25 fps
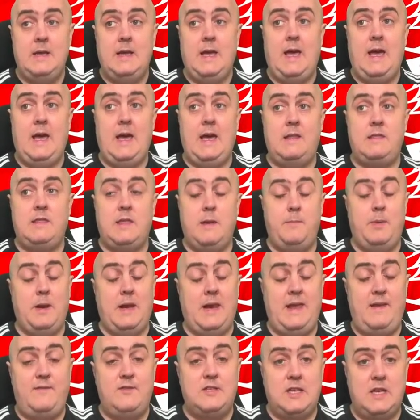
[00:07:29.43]
Uh, they
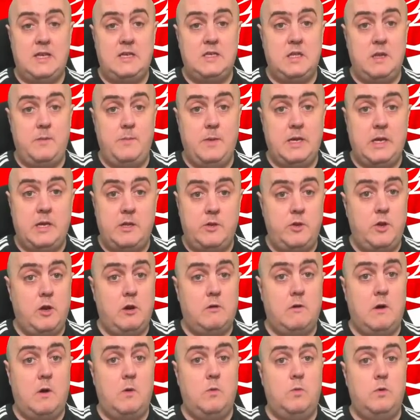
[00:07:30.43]
believe 60 million
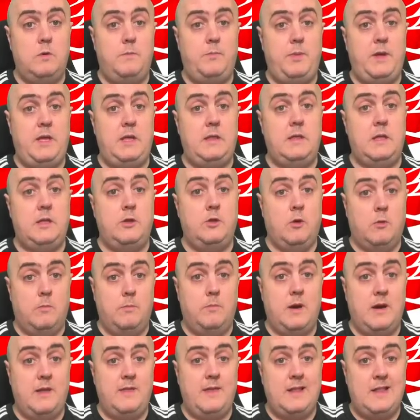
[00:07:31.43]
euro would be the
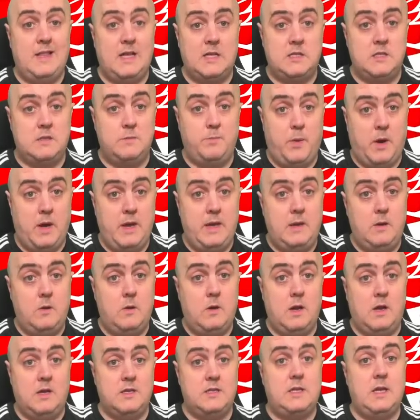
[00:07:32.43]
number. I think that's his buyout
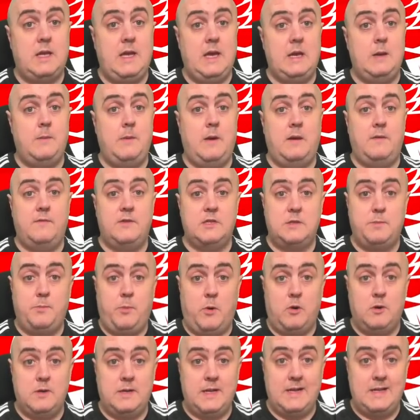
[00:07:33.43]
clause to get him out of a
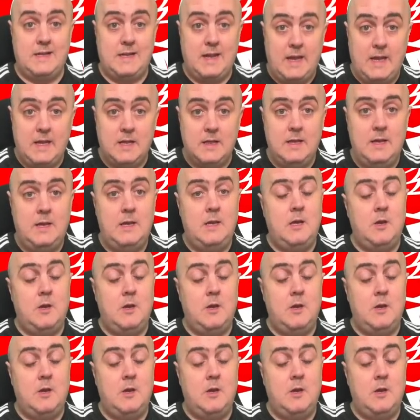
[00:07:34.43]
sporting deal.